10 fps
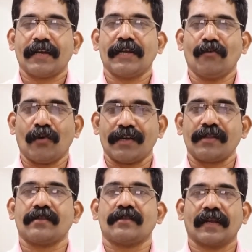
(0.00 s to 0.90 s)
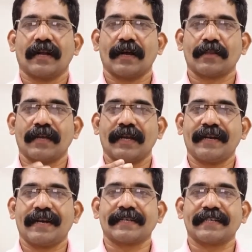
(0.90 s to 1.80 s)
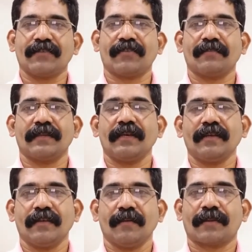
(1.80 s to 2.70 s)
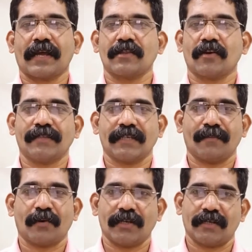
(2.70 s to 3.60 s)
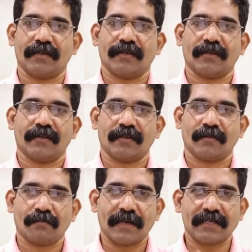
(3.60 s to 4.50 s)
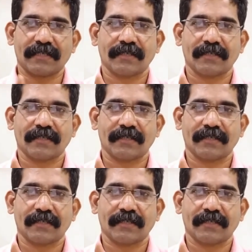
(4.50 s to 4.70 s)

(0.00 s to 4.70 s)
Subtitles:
invoice as a deduction from the price of the commodity. But